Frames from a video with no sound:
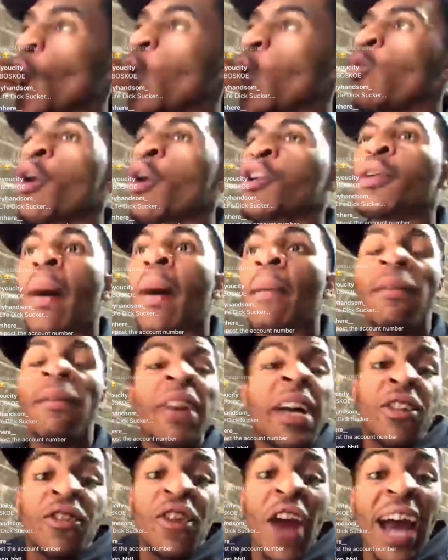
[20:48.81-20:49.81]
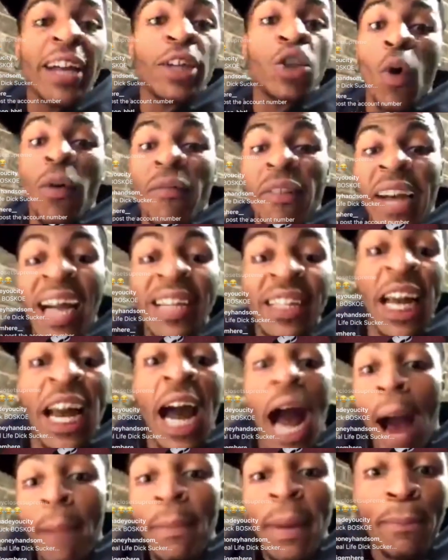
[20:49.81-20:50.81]
Word to mom over his jacket going even got the
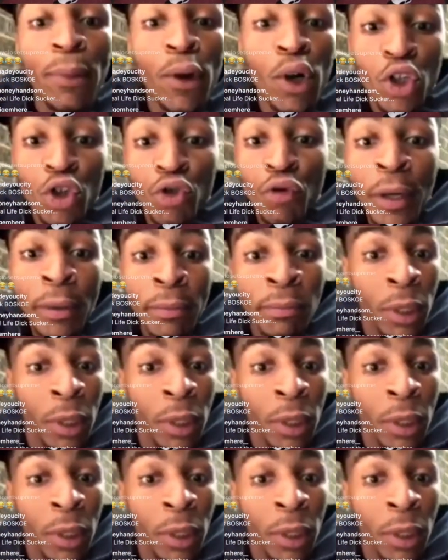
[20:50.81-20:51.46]
comic book strip.